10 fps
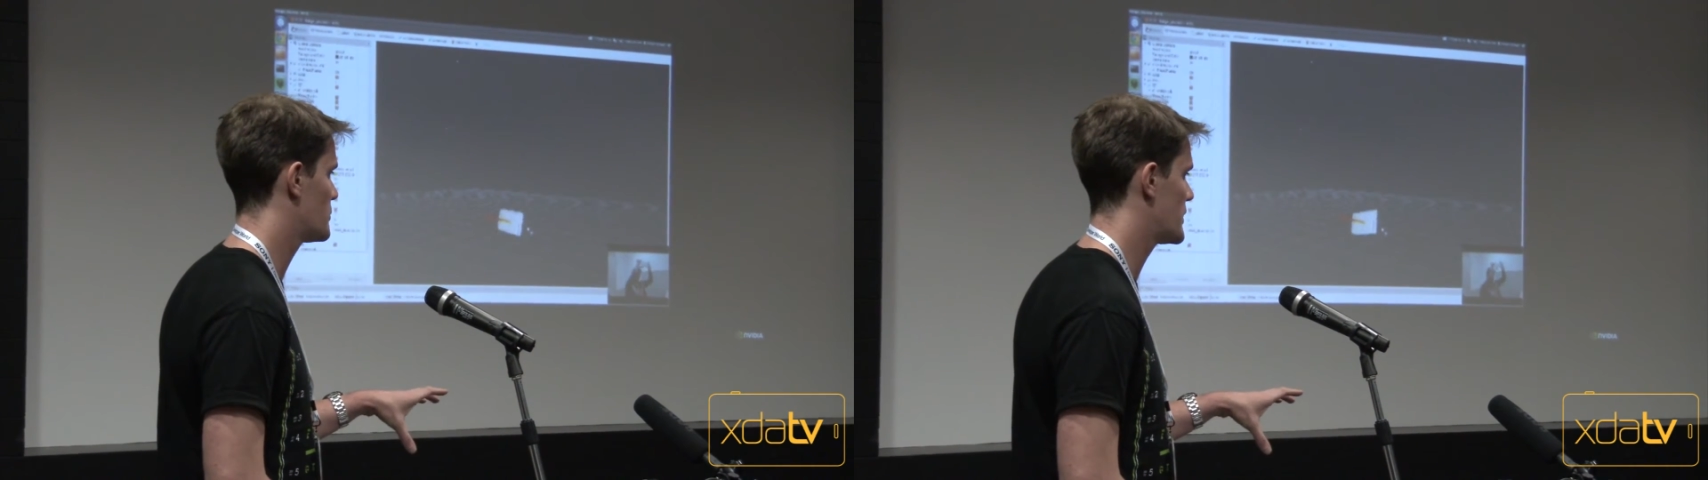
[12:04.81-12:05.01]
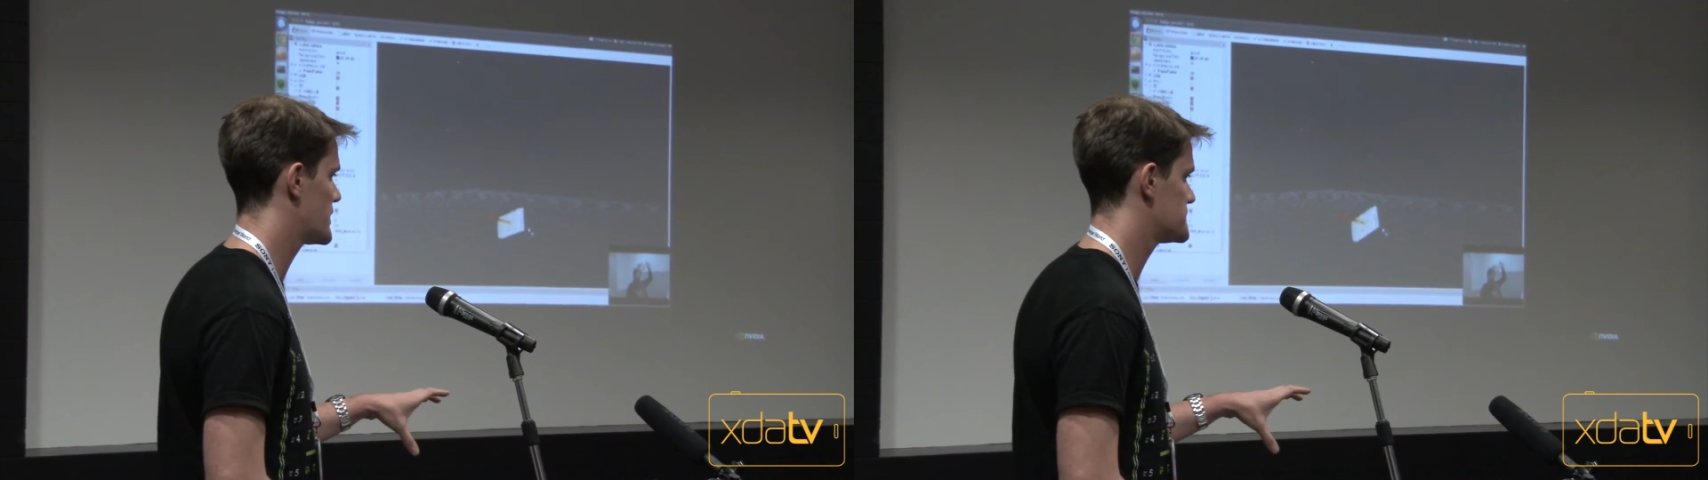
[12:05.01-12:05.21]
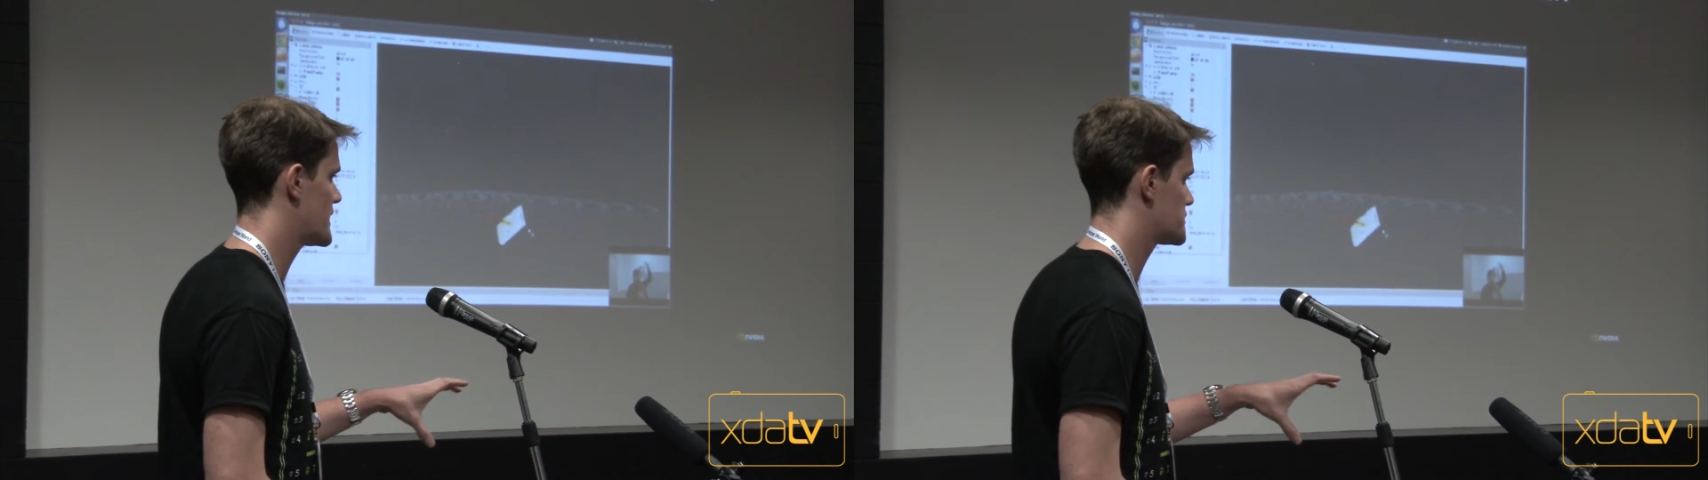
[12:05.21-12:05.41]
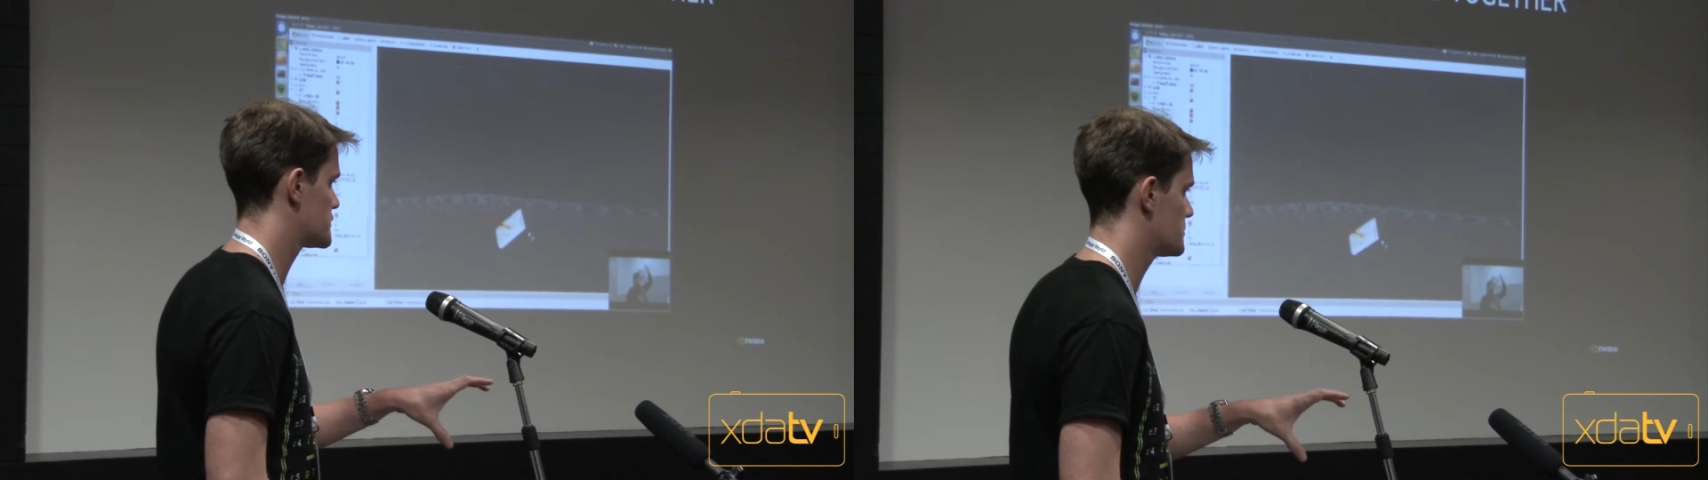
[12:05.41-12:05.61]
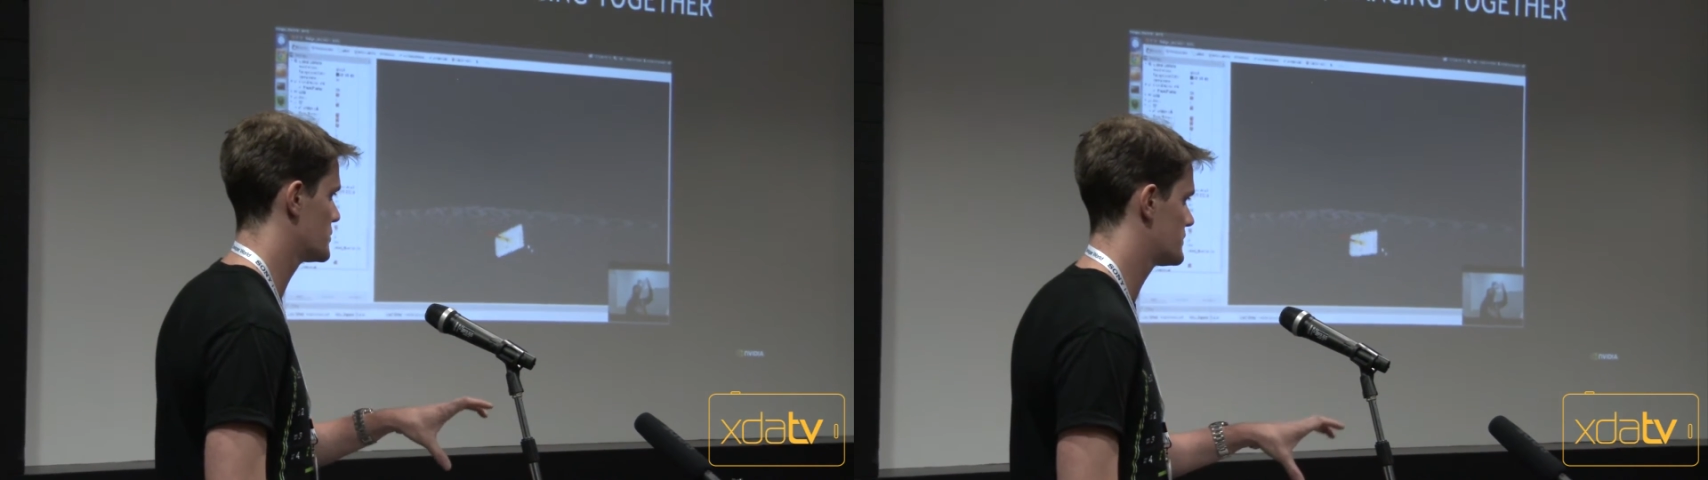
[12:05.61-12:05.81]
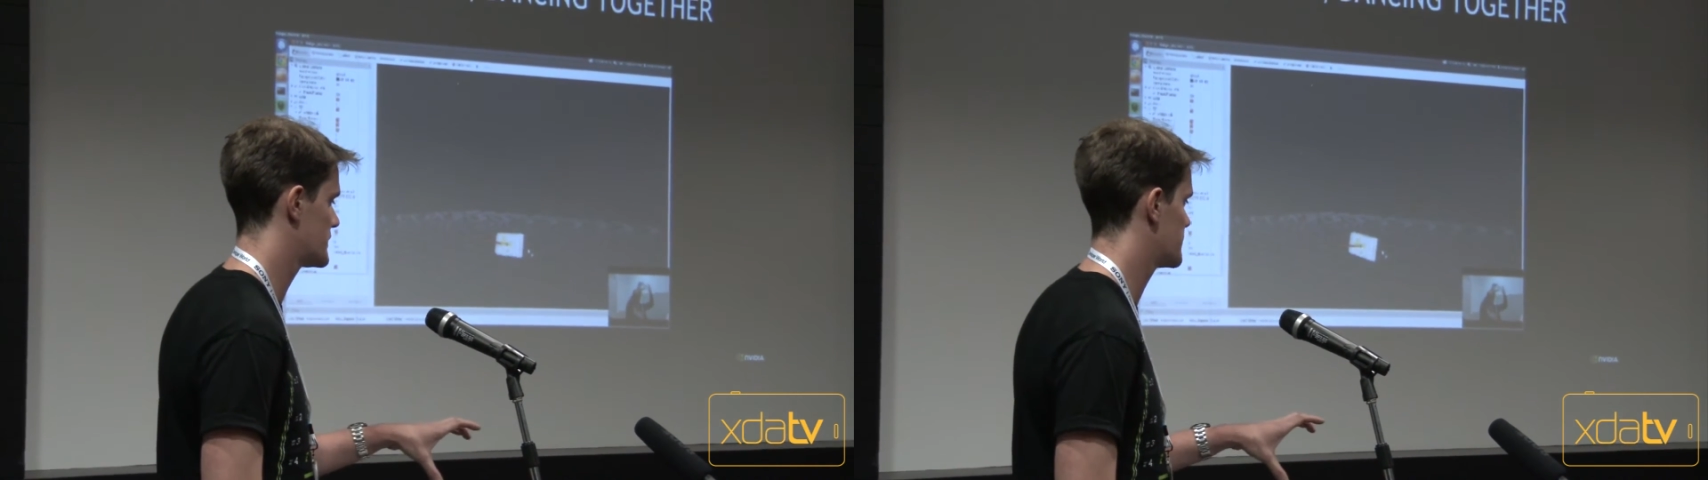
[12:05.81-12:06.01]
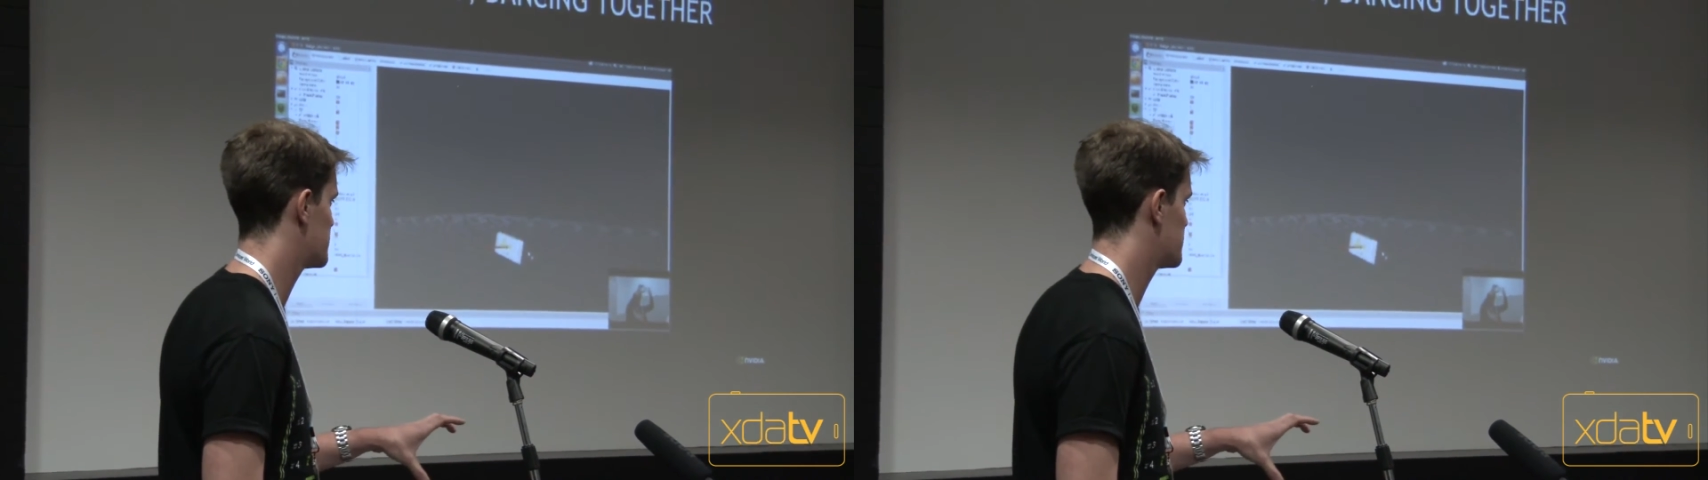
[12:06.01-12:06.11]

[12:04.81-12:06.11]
where it's actually moving